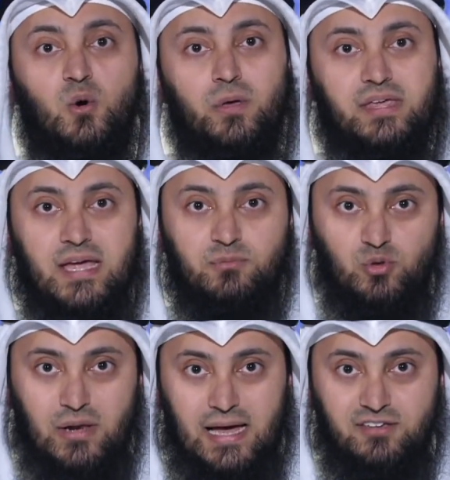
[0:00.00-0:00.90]
we came to
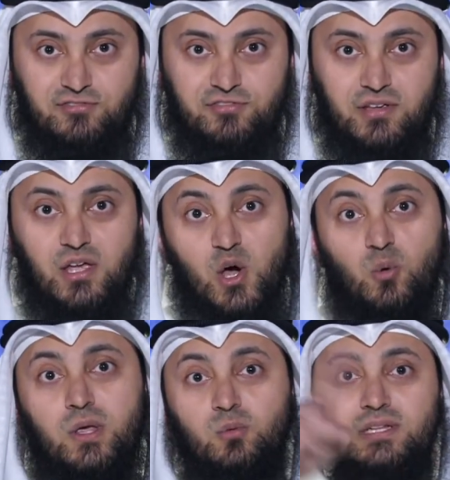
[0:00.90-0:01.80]
life,
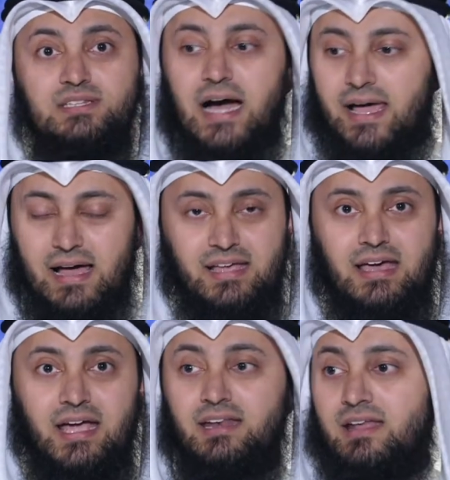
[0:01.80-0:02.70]
we will die
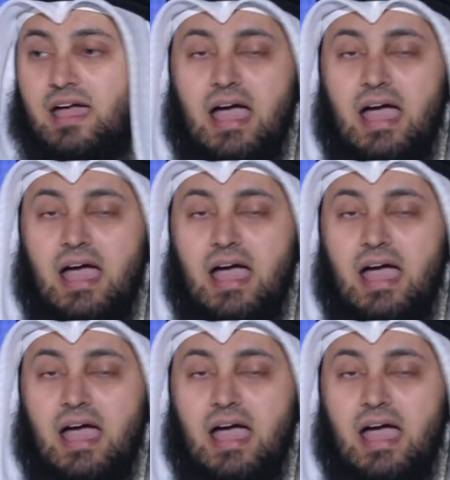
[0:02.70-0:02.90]
again,